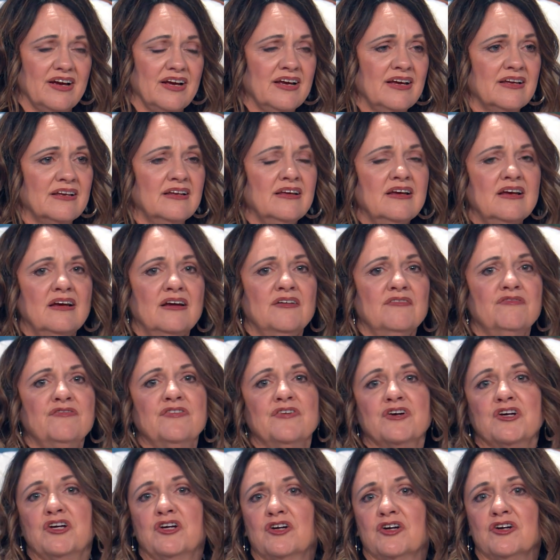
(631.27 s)
And
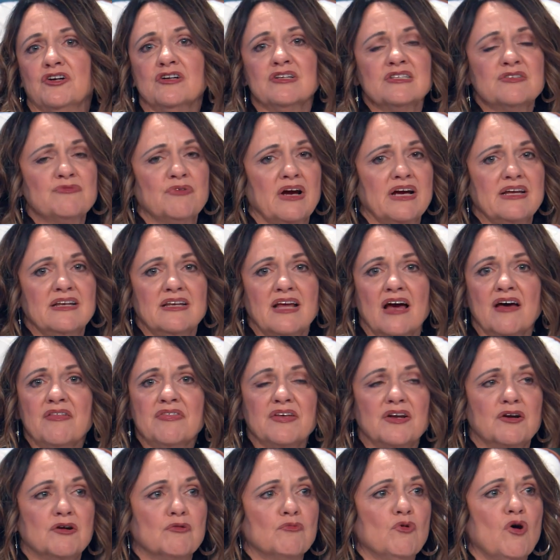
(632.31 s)
for girls right now
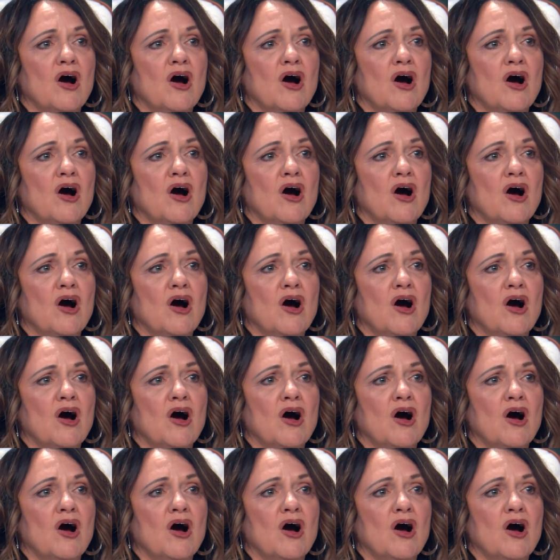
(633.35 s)
that are